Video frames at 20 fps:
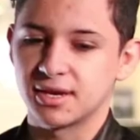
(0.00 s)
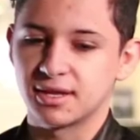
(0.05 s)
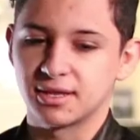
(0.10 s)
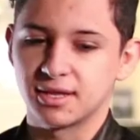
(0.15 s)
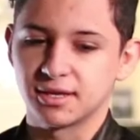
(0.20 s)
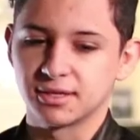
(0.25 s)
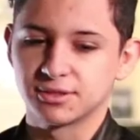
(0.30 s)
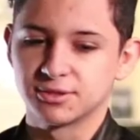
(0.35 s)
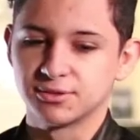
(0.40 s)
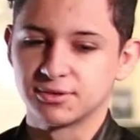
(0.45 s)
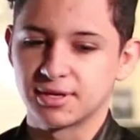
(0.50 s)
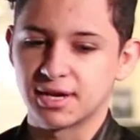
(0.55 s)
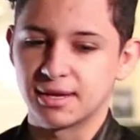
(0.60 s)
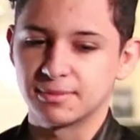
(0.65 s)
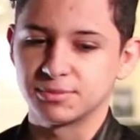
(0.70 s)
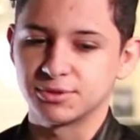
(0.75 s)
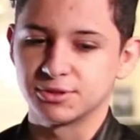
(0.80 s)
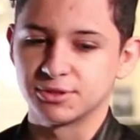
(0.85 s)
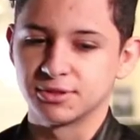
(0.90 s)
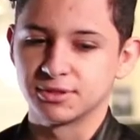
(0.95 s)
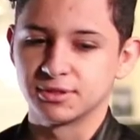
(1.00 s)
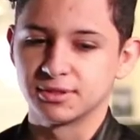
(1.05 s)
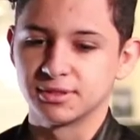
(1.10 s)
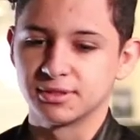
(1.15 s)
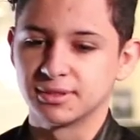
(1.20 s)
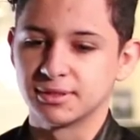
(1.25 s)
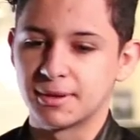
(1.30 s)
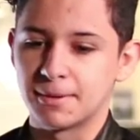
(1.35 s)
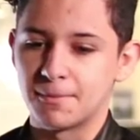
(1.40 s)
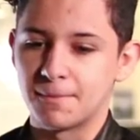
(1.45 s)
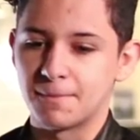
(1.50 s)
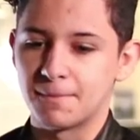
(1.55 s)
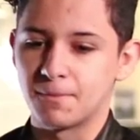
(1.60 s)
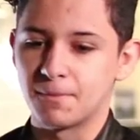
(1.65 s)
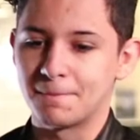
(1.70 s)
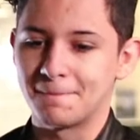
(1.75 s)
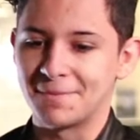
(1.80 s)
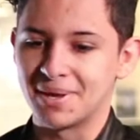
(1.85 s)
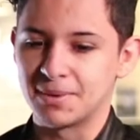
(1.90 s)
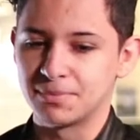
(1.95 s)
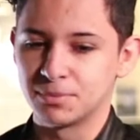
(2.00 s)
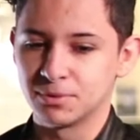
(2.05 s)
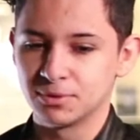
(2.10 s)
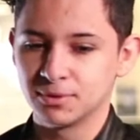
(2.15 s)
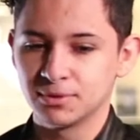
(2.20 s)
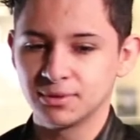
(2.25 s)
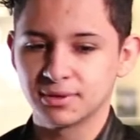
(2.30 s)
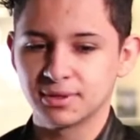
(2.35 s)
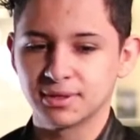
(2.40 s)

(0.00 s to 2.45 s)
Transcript: I like to capture people